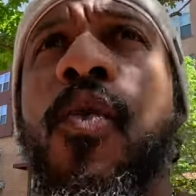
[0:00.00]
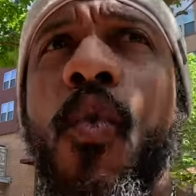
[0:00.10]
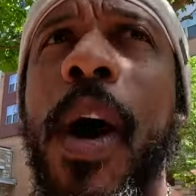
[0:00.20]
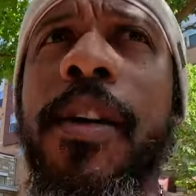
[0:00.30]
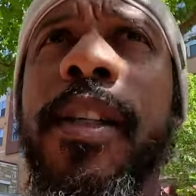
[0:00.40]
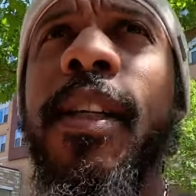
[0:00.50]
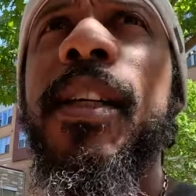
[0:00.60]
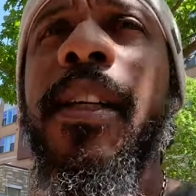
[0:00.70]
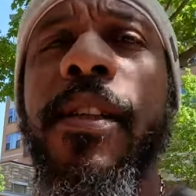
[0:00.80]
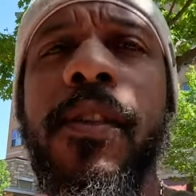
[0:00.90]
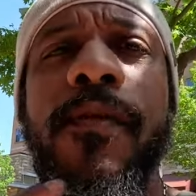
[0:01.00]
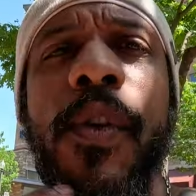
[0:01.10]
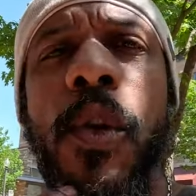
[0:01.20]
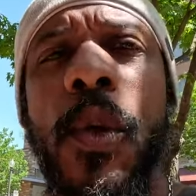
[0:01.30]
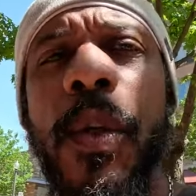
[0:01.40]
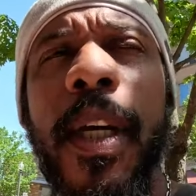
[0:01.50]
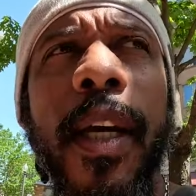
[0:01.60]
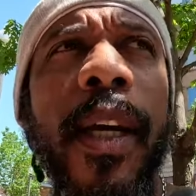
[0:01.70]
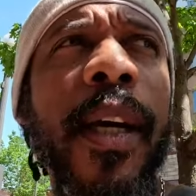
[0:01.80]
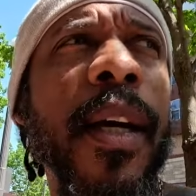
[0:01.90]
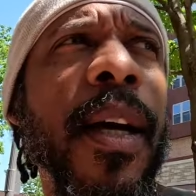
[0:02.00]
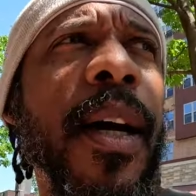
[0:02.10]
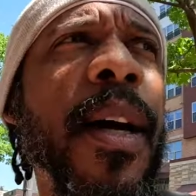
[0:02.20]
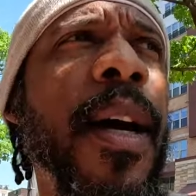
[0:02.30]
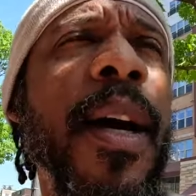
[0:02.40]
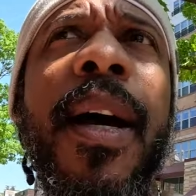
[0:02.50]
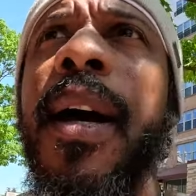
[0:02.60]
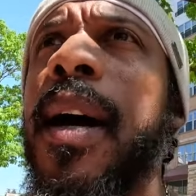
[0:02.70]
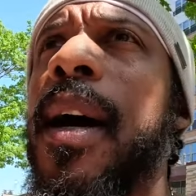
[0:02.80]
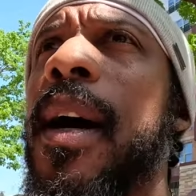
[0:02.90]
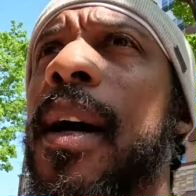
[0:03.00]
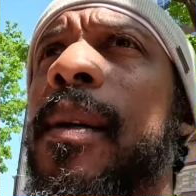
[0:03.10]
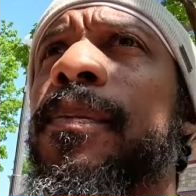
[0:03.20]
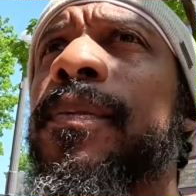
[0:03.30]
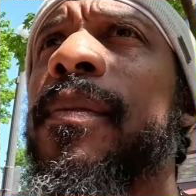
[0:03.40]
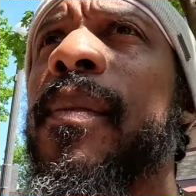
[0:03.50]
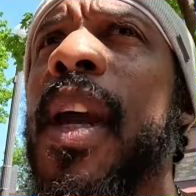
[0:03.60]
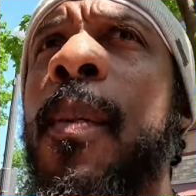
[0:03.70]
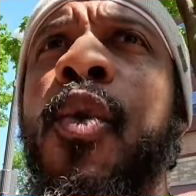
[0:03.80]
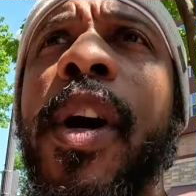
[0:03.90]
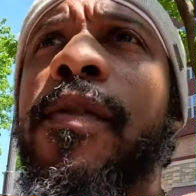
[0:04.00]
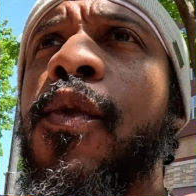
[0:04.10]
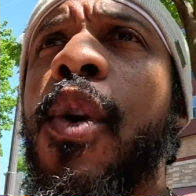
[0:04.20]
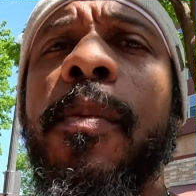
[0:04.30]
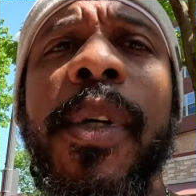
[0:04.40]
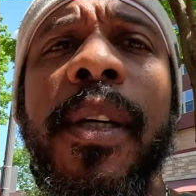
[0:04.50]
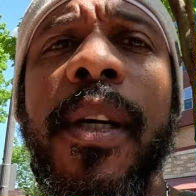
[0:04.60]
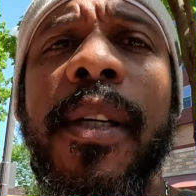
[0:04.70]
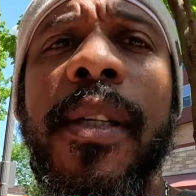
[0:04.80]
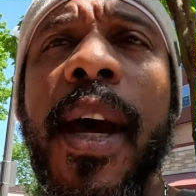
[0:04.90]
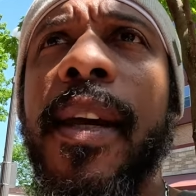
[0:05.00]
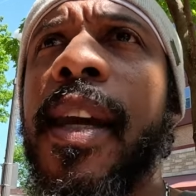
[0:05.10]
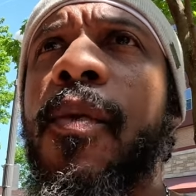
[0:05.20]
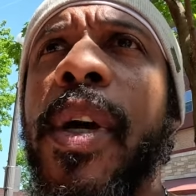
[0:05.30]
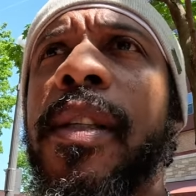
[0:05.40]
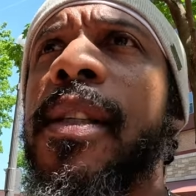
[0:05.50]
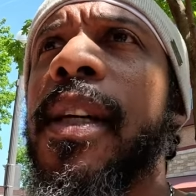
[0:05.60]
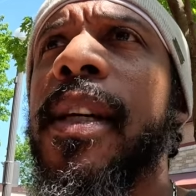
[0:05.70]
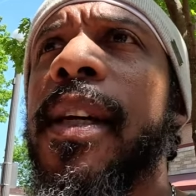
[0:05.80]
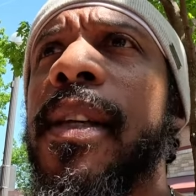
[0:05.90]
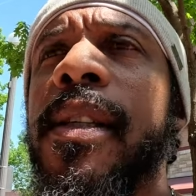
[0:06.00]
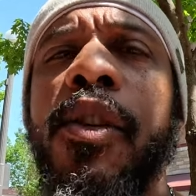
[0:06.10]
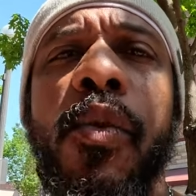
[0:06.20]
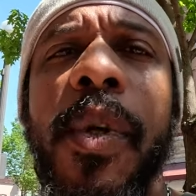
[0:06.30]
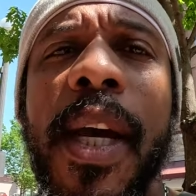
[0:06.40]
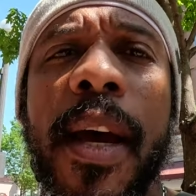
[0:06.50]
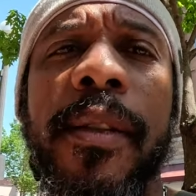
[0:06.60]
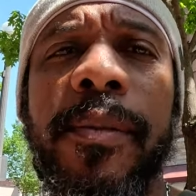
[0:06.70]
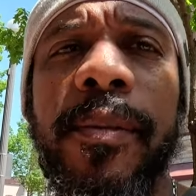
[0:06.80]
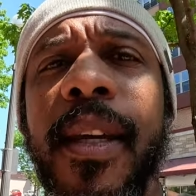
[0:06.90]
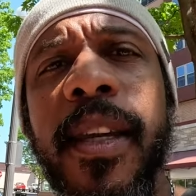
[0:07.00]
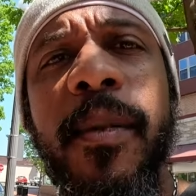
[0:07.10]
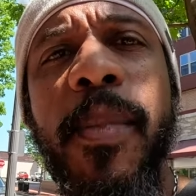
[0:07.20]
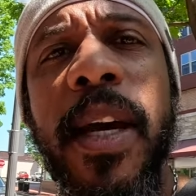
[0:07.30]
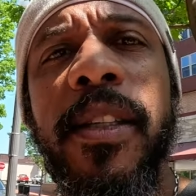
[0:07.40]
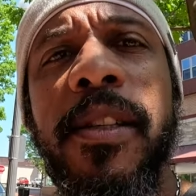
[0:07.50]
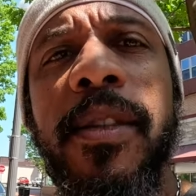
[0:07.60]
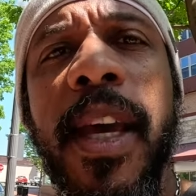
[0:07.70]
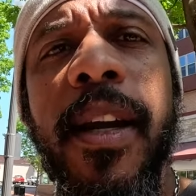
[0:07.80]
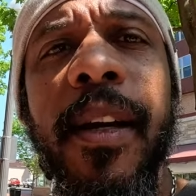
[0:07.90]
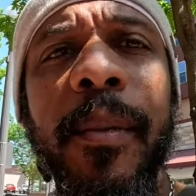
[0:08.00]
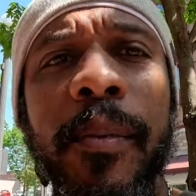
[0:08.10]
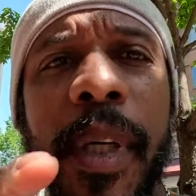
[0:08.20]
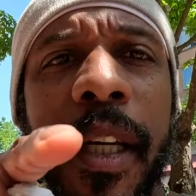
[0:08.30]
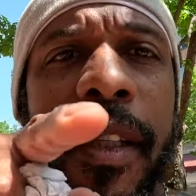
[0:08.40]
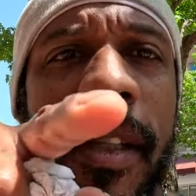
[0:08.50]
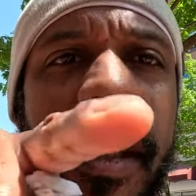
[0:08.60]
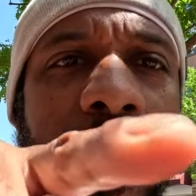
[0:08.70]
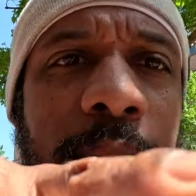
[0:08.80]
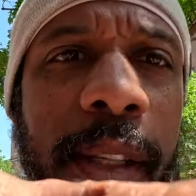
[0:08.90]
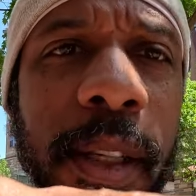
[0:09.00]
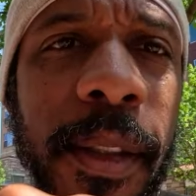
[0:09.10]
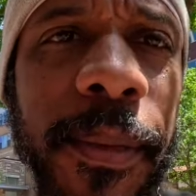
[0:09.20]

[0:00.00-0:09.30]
while she gets the food, um, I'm gonna wait for it because I can't wait to dig in and see what we got. Get back to you later. Peace.